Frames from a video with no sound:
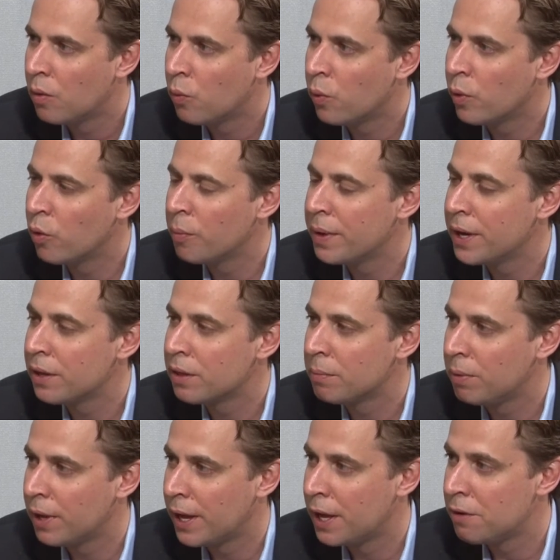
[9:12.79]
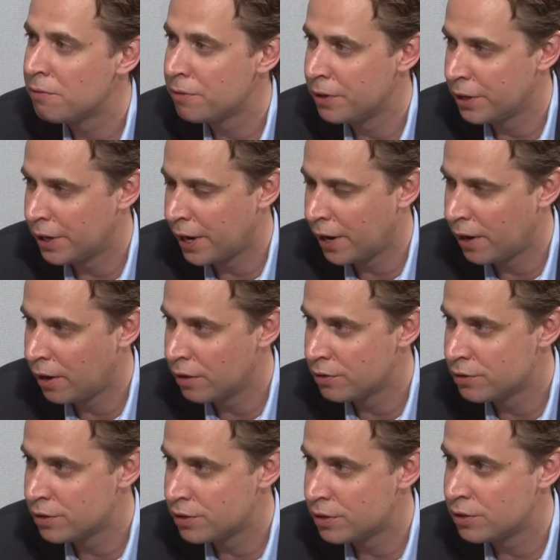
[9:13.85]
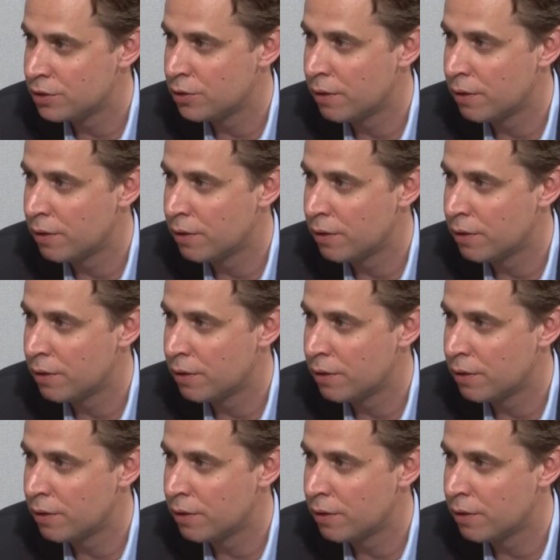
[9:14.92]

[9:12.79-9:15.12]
We will make the plan for your care just as you